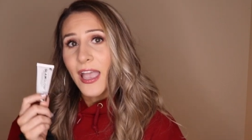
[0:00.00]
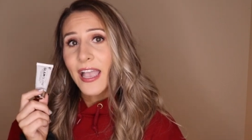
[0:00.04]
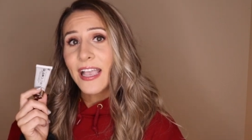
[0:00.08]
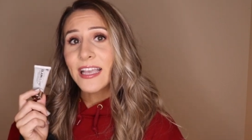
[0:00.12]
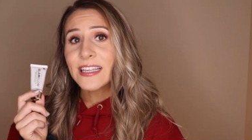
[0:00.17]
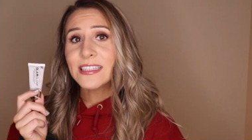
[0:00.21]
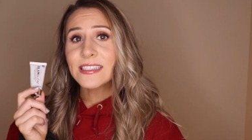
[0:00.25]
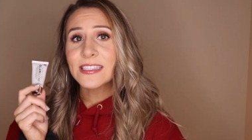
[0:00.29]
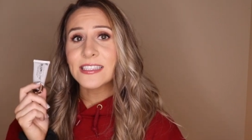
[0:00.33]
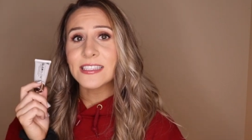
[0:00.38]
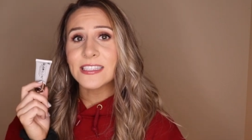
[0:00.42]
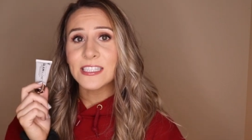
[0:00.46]

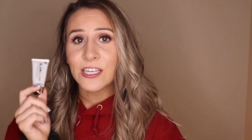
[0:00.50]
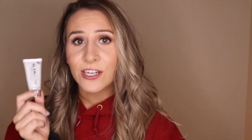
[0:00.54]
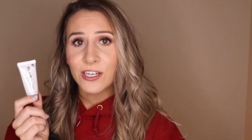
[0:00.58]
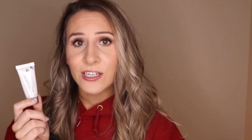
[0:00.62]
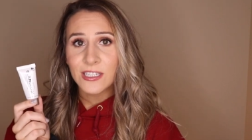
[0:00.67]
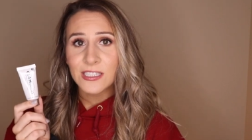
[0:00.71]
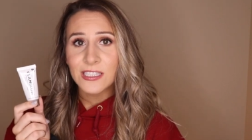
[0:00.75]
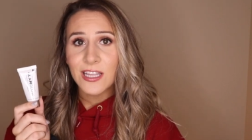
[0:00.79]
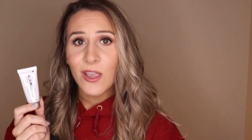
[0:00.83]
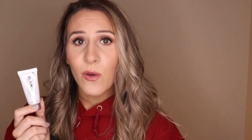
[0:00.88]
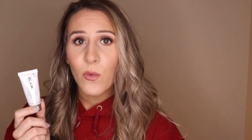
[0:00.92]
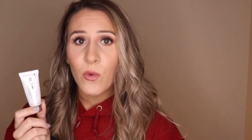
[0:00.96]
It
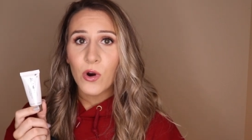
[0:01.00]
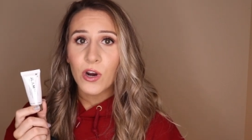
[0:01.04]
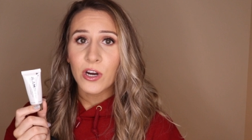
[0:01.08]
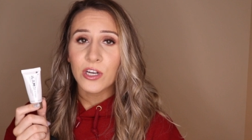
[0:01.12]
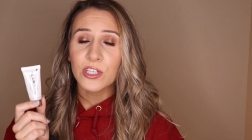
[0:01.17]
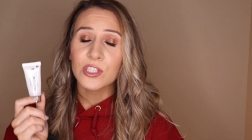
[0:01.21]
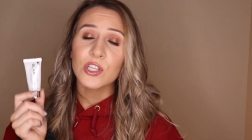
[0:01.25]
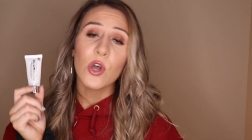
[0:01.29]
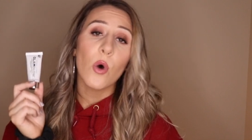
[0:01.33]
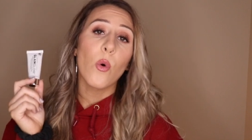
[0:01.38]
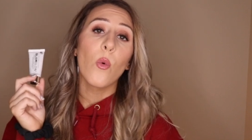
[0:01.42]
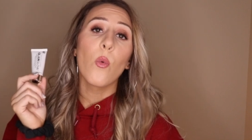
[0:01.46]
seriously
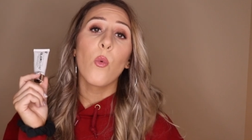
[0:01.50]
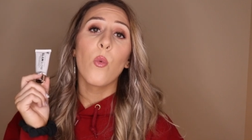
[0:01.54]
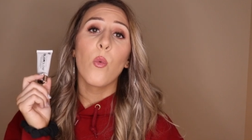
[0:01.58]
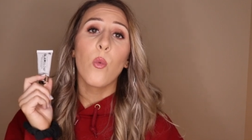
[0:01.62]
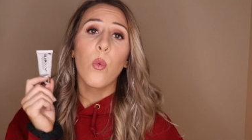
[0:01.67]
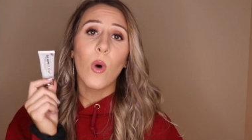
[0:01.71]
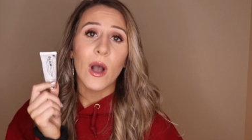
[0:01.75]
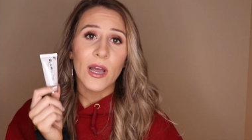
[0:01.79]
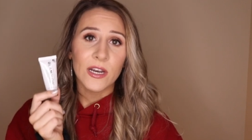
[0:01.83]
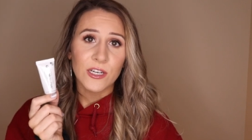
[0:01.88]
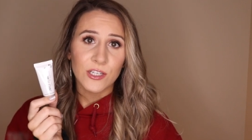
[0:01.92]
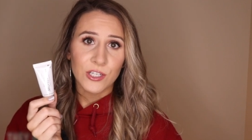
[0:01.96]
works
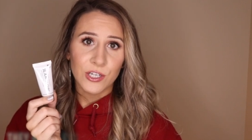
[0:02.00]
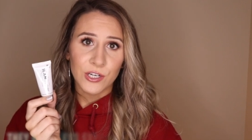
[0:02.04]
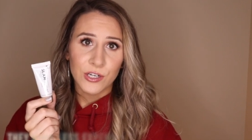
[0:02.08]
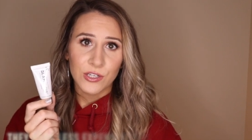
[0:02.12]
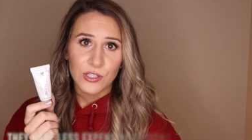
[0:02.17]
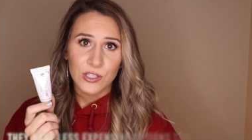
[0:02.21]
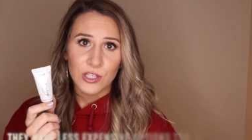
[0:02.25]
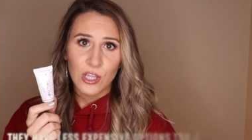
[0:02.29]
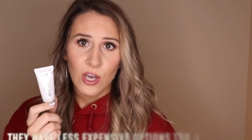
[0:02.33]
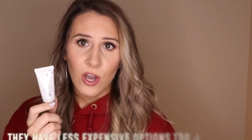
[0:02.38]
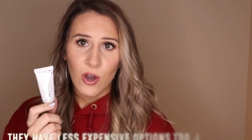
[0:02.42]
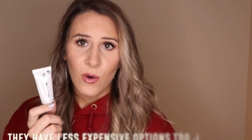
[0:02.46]

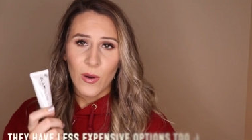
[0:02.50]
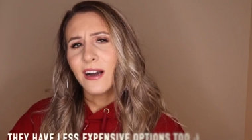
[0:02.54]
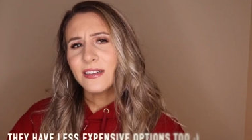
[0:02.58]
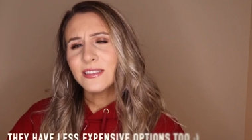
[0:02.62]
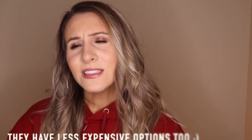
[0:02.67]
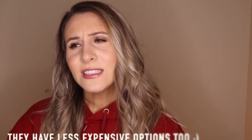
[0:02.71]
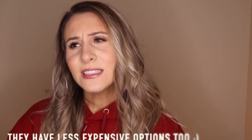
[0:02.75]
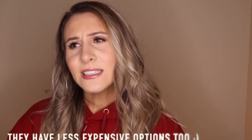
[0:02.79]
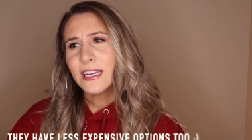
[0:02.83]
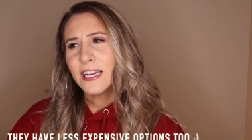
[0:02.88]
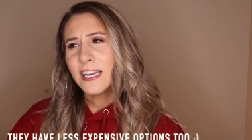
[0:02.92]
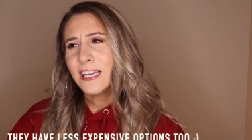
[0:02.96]
wonders though.
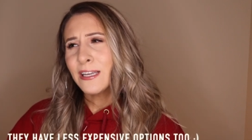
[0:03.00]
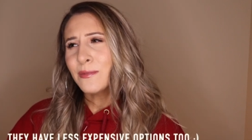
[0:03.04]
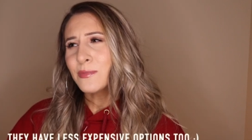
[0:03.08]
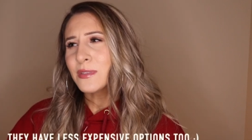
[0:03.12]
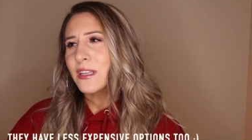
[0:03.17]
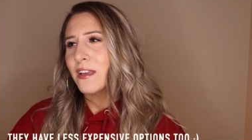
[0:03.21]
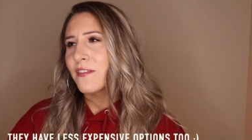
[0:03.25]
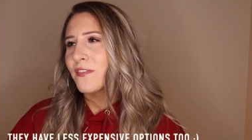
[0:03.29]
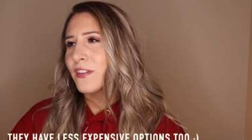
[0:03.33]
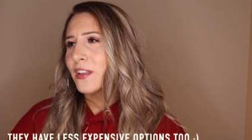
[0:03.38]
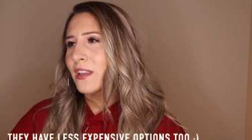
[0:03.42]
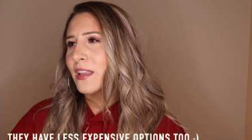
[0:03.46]
Oftentimes
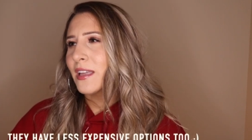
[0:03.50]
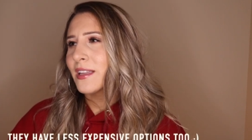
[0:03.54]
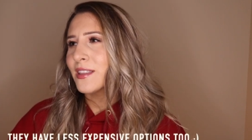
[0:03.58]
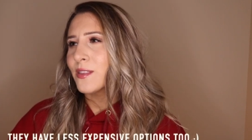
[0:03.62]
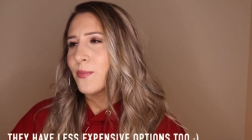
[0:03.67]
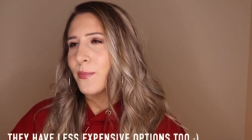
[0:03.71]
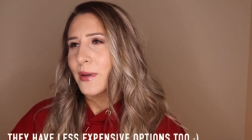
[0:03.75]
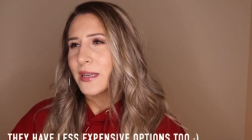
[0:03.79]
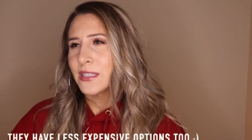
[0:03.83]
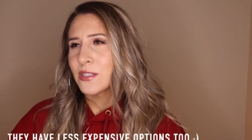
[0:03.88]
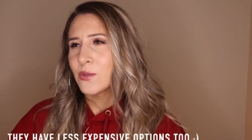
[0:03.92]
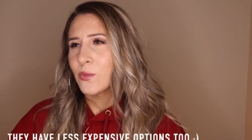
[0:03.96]
I feel like
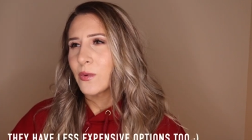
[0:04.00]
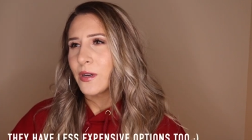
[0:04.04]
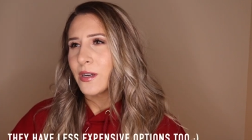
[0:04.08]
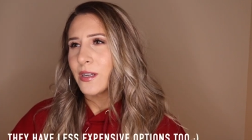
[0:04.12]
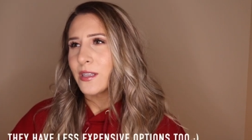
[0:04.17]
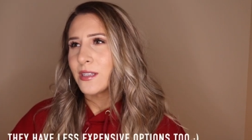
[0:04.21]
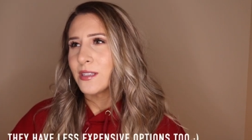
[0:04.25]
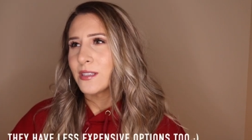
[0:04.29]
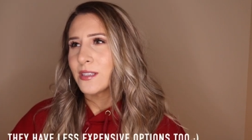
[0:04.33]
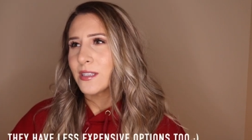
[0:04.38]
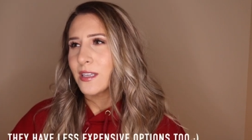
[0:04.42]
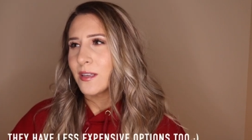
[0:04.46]
the best
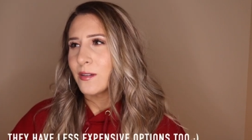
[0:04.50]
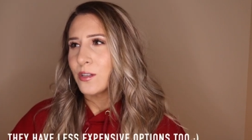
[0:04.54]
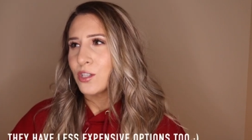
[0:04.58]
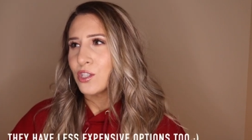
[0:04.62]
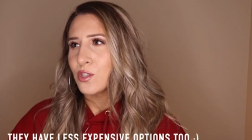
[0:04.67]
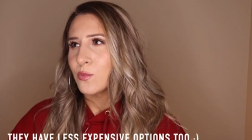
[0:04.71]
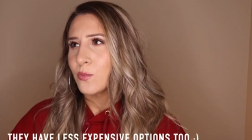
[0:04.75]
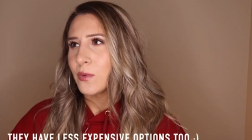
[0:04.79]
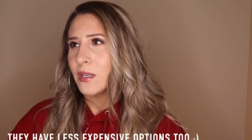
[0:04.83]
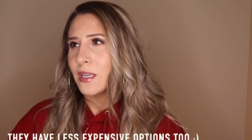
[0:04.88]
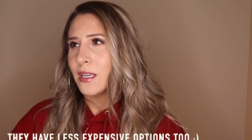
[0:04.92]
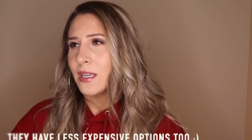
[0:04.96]
ones can
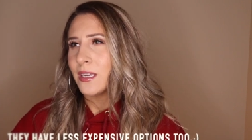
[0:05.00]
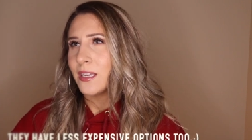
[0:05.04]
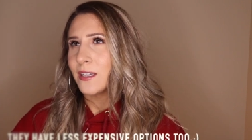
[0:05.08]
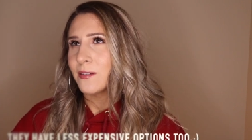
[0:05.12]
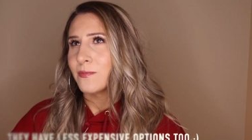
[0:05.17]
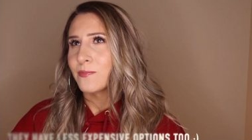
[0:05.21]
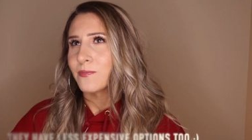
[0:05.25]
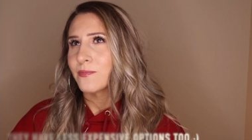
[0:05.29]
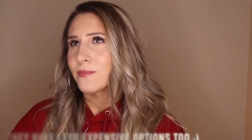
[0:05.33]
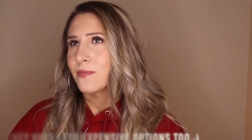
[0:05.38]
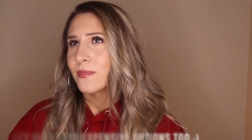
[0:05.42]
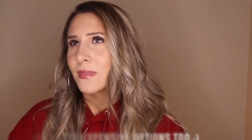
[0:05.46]
just
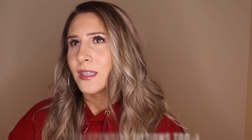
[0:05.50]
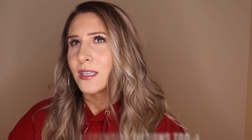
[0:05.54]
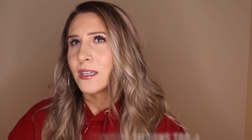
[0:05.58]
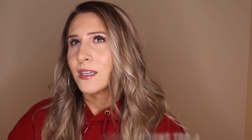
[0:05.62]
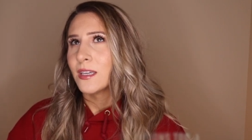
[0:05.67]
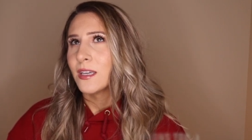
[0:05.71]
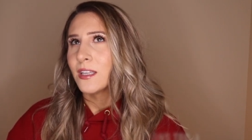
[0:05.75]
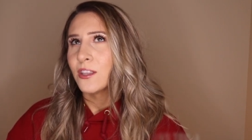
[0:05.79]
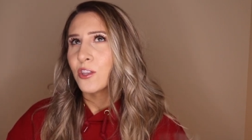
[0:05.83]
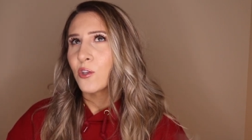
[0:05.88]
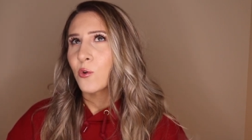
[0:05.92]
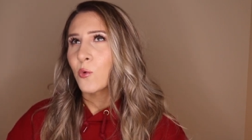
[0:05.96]
be
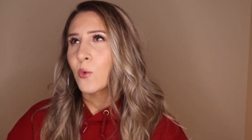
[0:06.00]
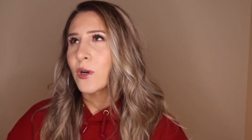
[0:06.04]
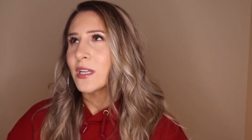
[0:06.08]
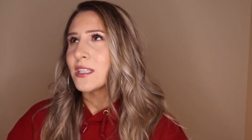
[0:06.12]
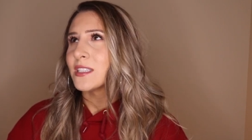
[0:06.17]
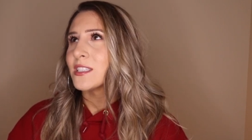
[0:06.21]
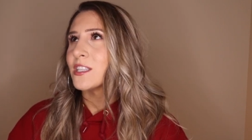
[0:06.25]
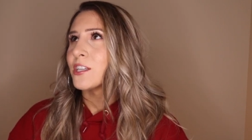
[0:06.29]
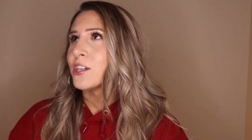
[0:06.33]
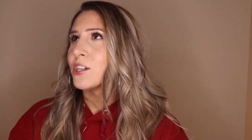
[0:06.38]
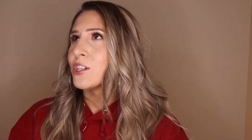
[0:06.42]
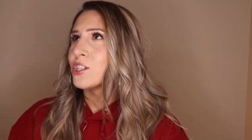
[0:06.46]
the
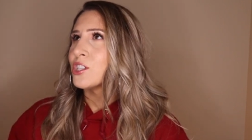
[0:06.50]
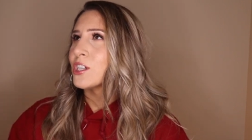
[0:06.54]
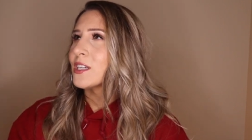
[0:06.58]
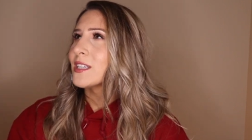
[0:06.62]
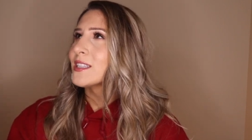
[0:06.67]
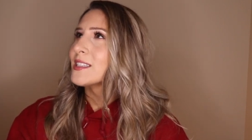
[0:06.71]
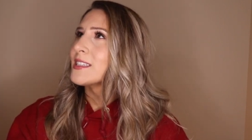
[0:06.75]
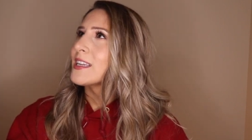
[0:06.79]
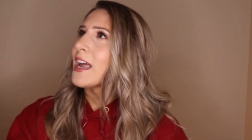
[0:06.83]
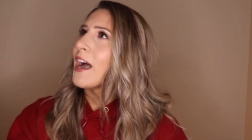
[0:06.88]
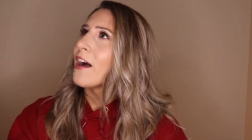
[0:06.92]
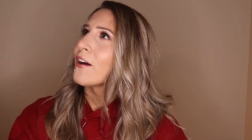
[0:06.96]
ones that are
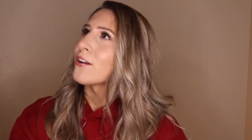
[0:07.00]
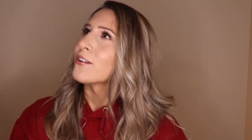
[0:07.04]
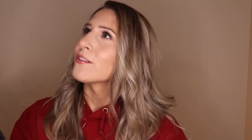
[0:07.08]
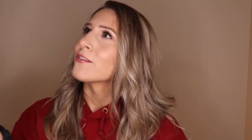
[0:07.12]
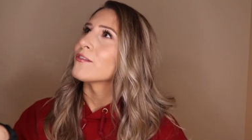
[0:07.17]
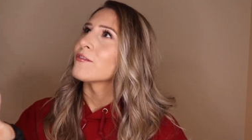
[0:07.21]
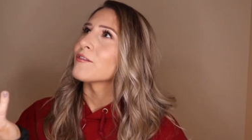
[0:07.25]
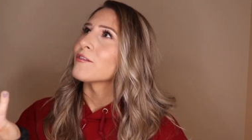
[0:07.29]
just out of